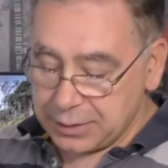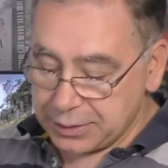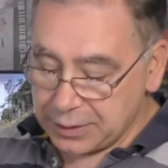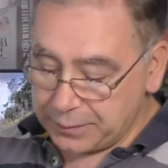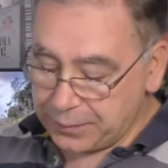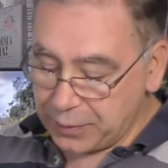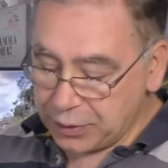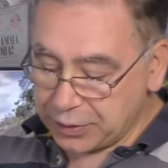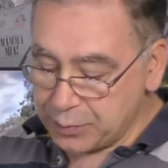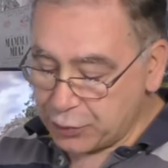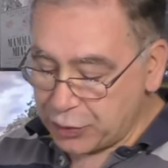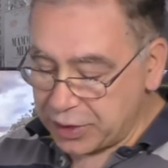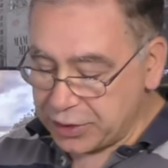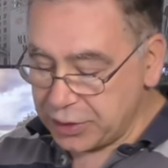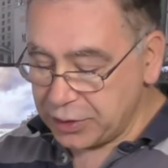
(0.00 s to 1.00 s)
So first
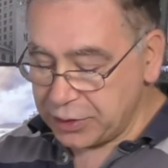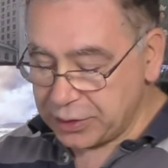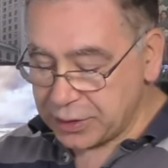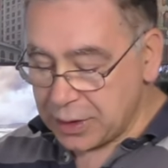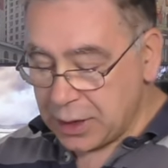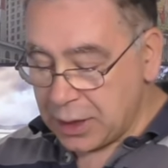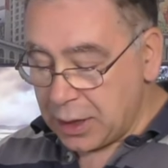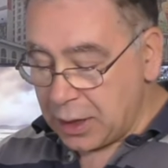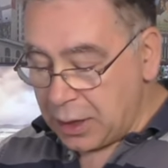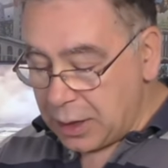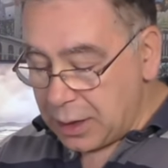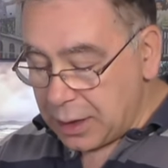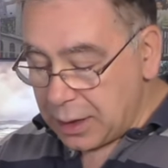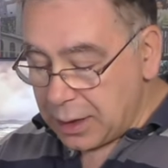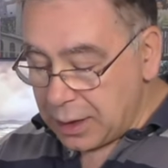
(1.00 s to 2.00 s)
impressions,
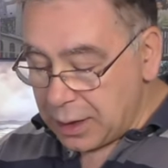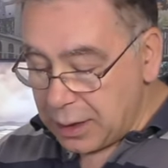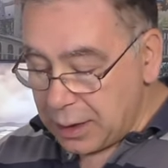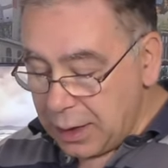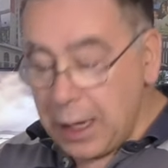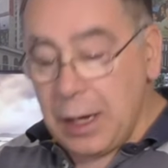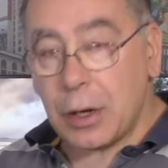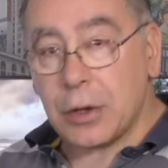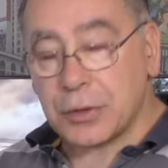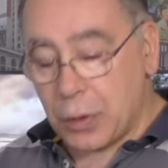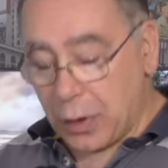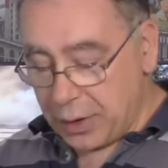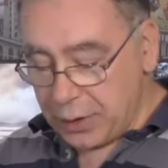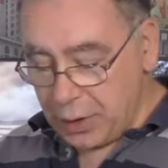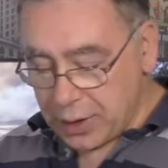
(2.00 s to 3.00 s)
it looks
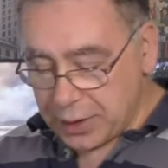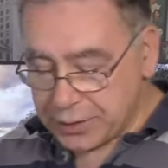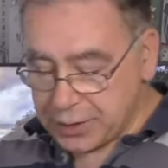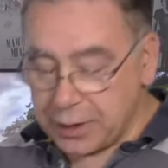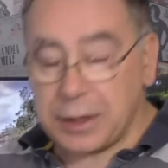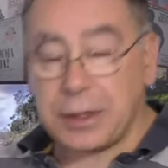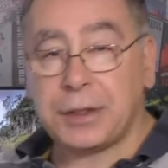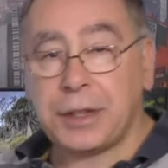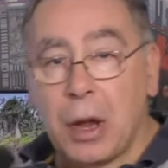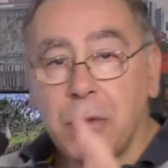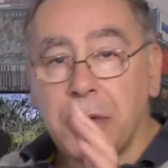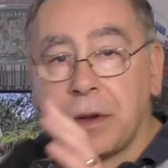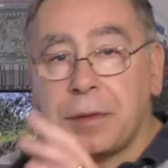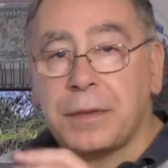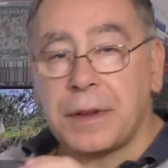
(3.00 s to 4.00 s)
quite nice. It's
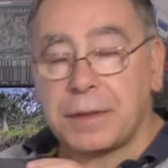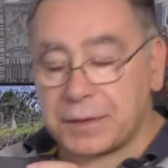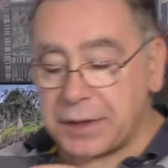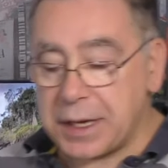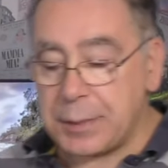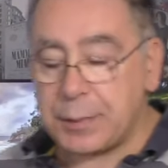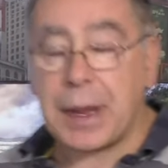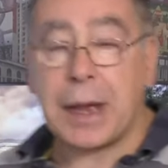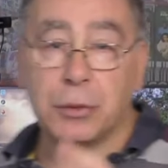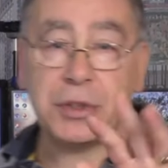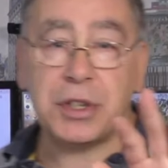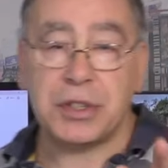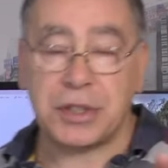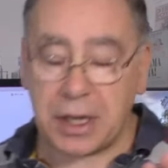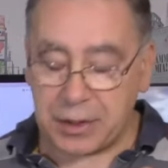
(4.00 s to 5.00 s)
only £15, or
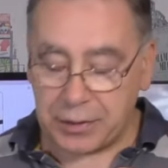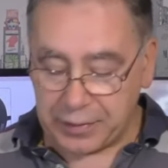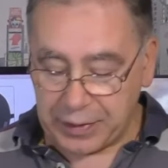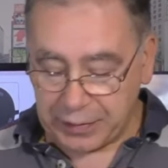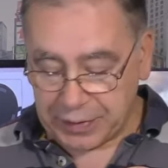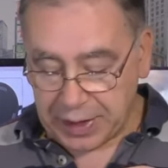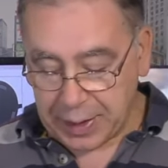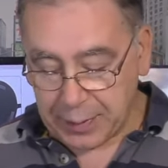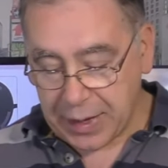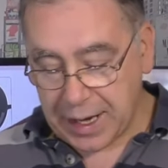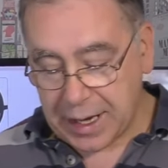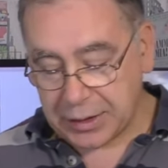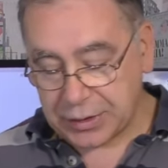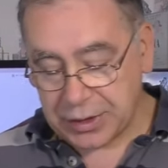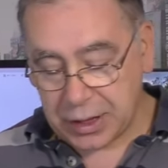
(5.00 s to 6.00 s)
just under
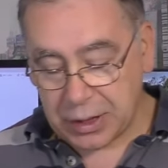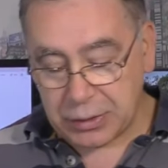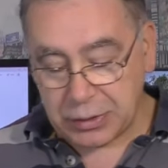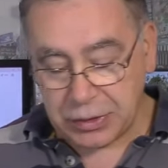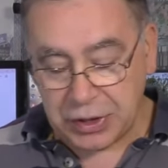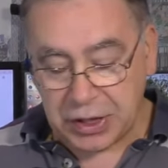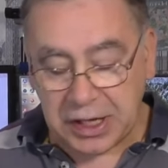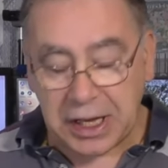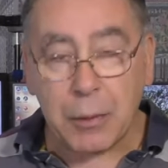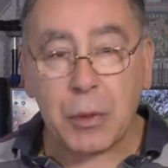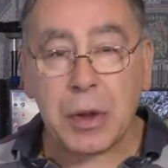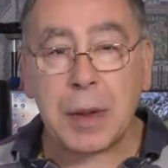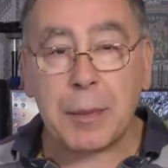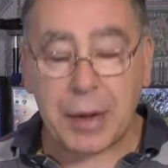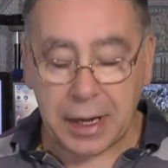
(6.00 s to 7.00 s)
£15, so you get
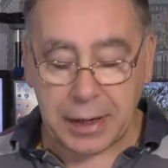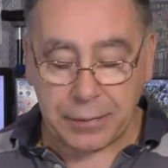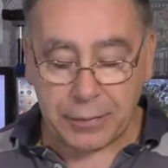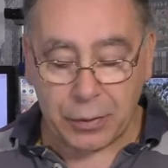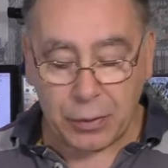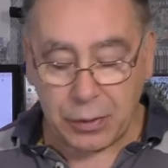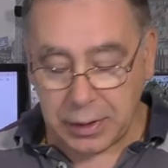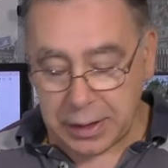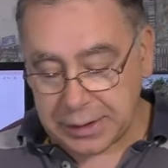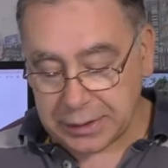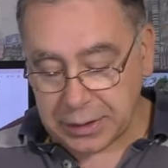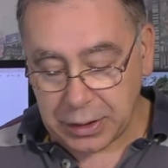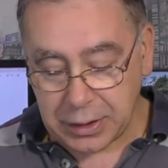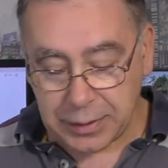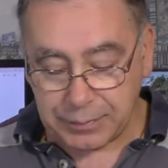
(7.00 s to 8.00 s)
what you pay for.
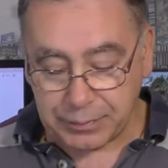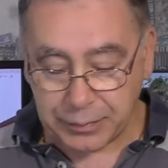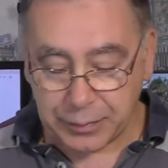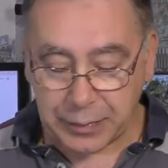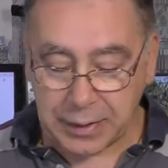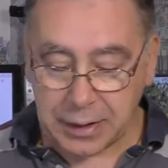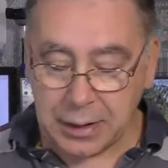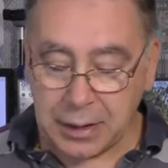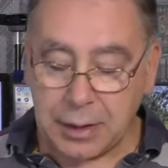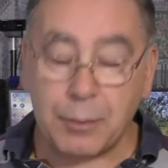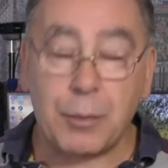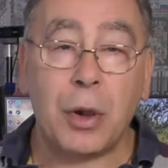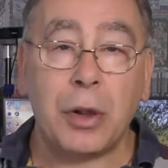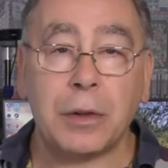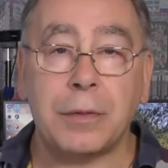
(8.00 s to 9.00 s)
And
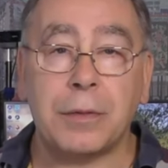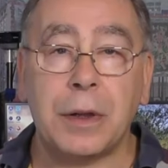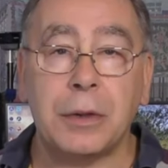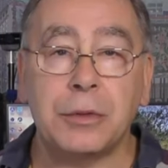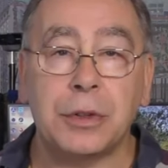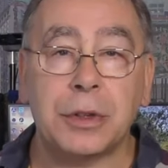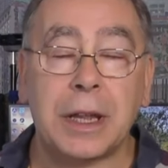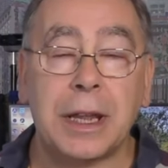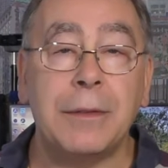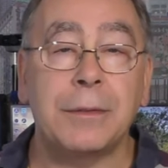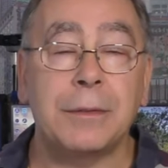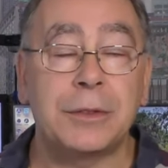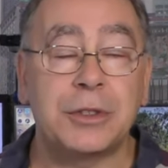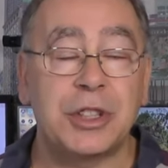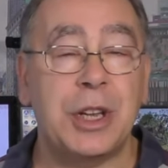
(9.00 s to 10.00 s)
microphones are
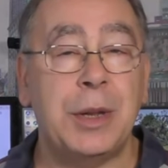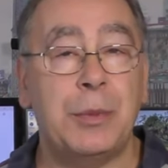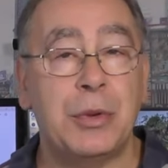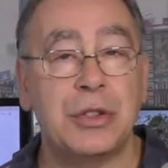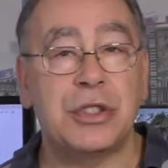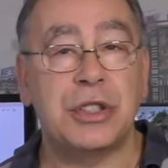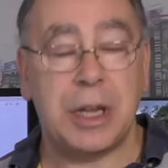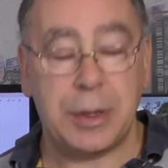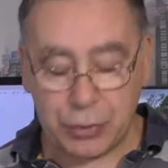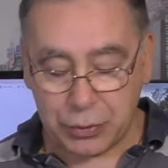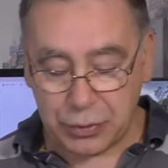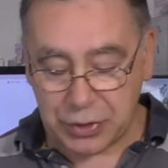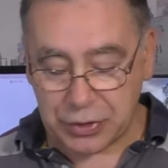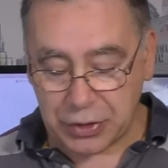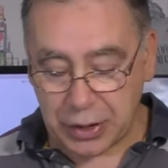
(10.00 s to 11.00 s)
getting cheaper and cheaper
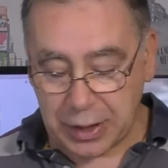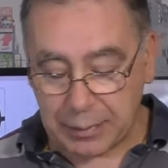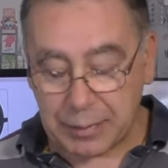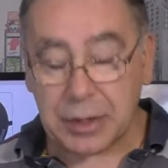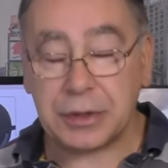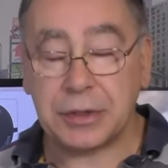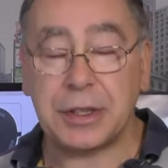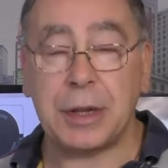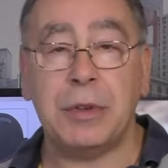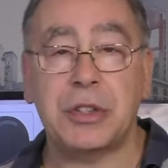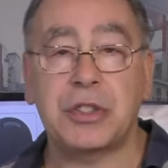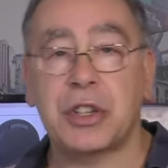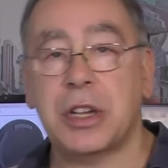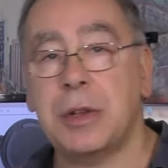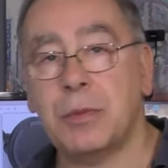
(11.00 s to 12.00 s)
all the time, and some of the
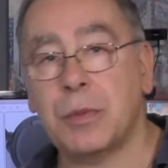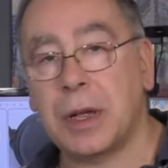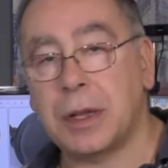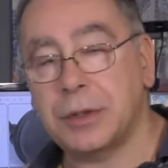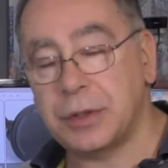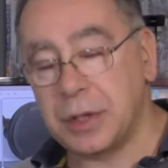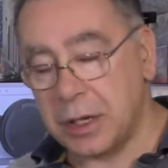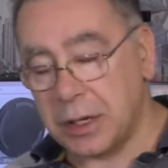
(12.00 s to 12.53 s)
cheap ones,